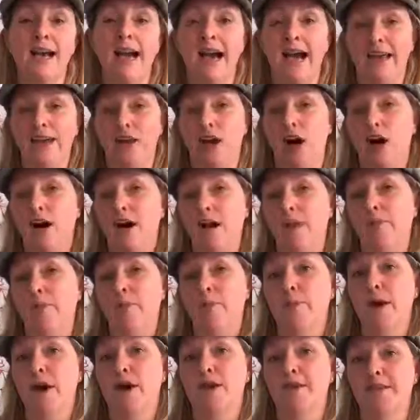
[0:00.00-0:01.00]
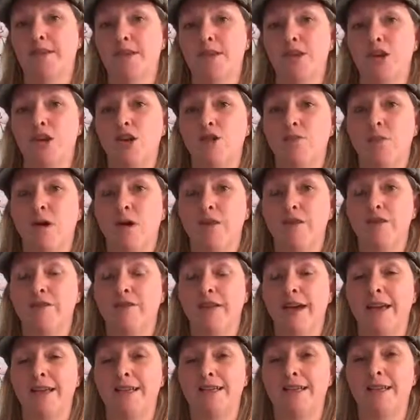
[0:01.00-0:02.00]
and I'm the person who
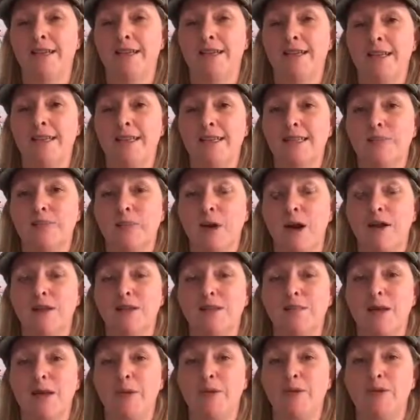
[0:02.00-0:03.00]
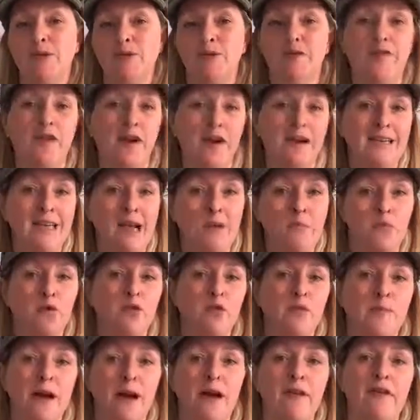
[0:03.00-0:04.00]
motivates and inspires people to find out
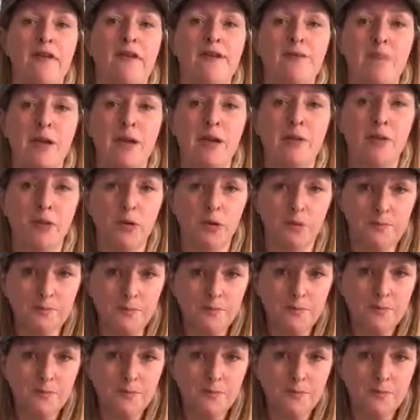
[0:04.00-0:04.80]
more about these people.